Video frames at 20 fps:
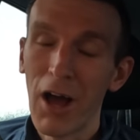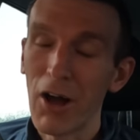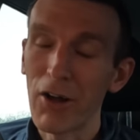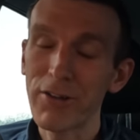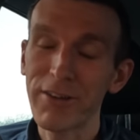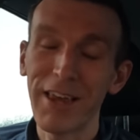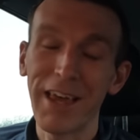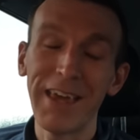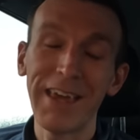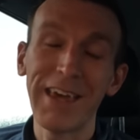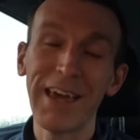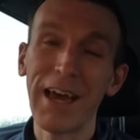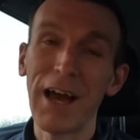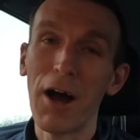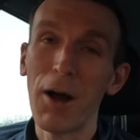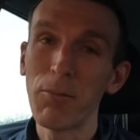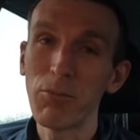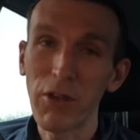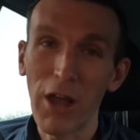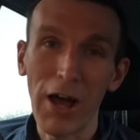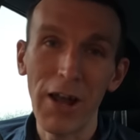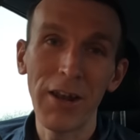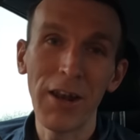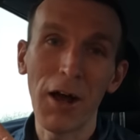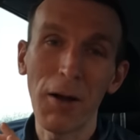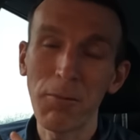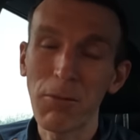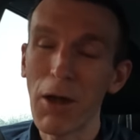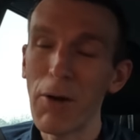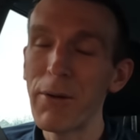I'll take it. I'm done.
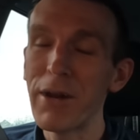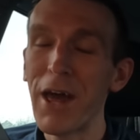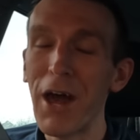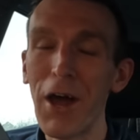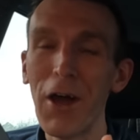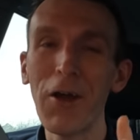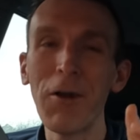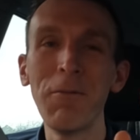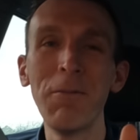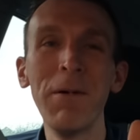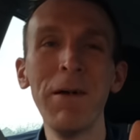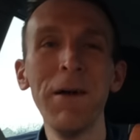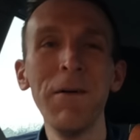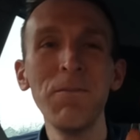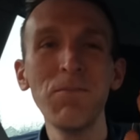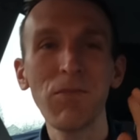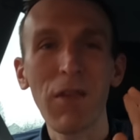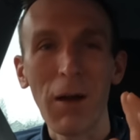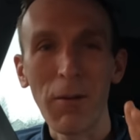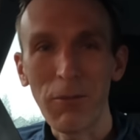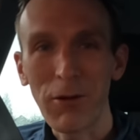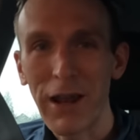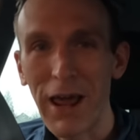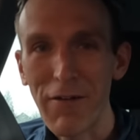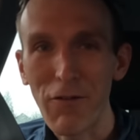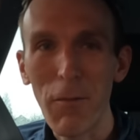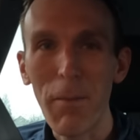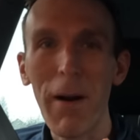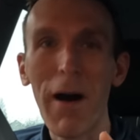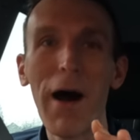I'm going home. I'm going to
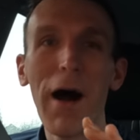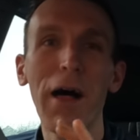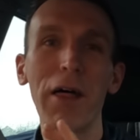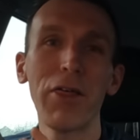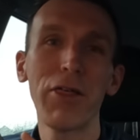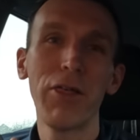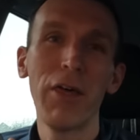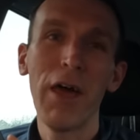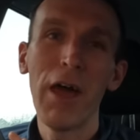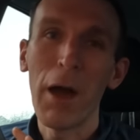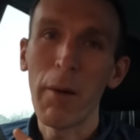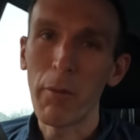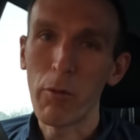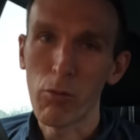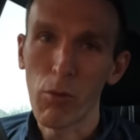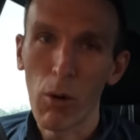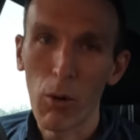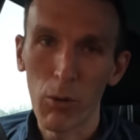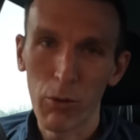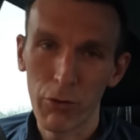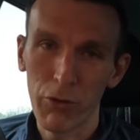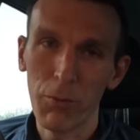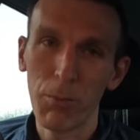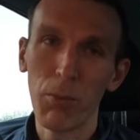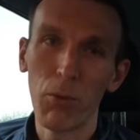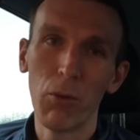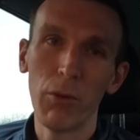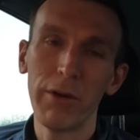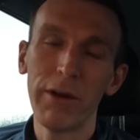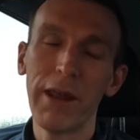have a bath. And we'll roll on to
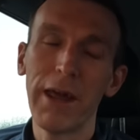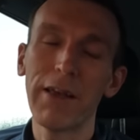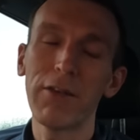Boughton